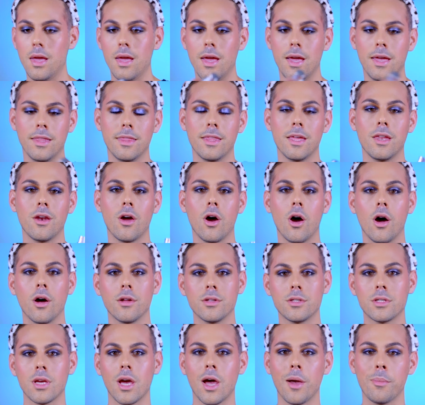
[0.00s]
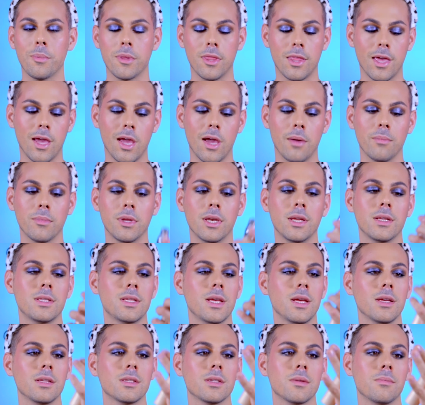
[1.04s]
And then on top of that, I'm going to
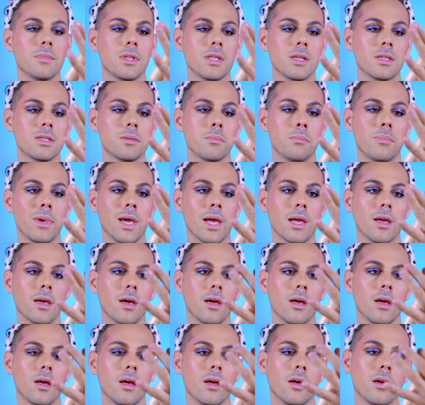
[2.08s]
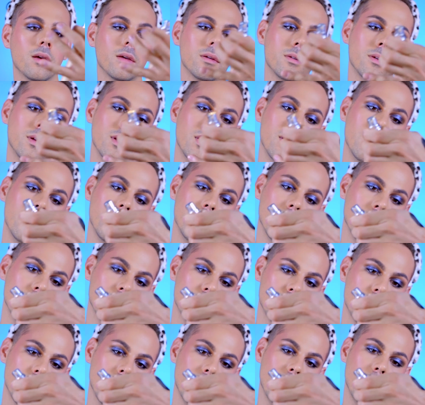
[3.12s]
take some of this Becca
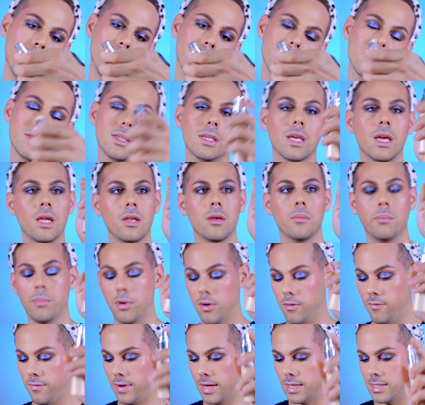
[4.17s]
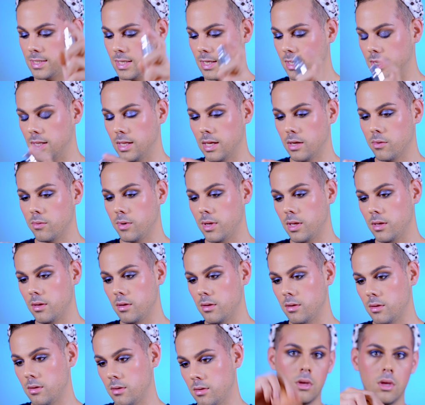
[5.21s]
Shimmering Skin Perfecting Liquid.
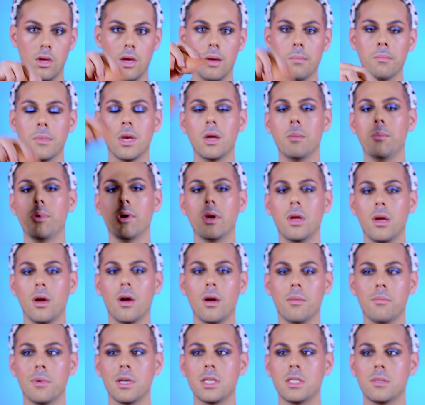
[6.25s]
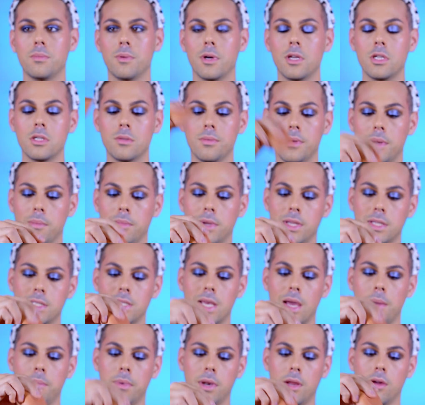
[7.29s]
I'm going to put it on my sponge, but I'm going to
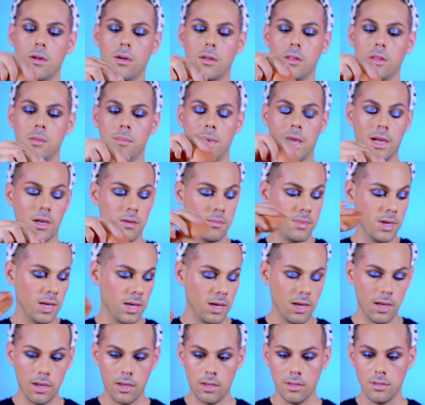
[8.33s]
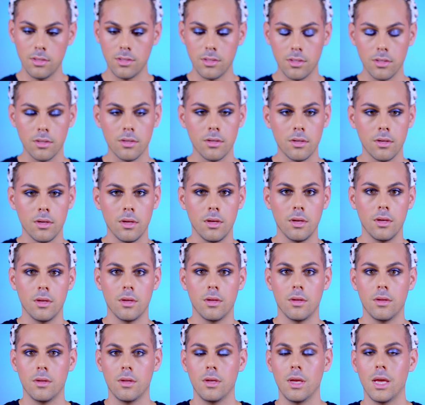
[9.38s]
tap it out on the back of my hand.
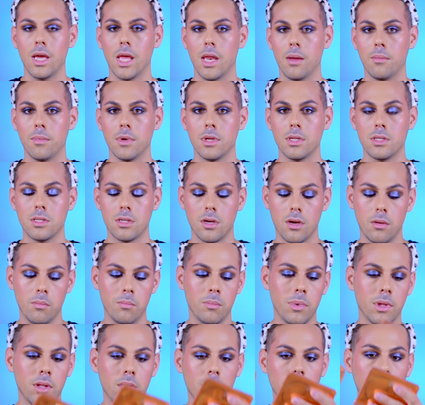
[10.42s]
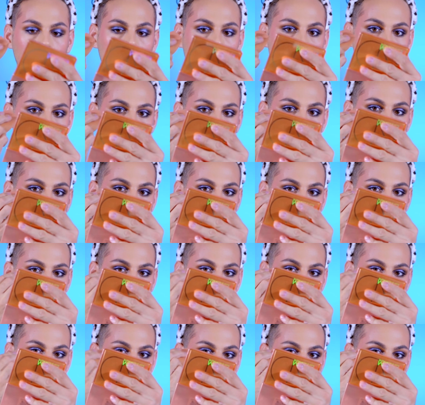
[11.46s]
And I'm going to start building on top of that.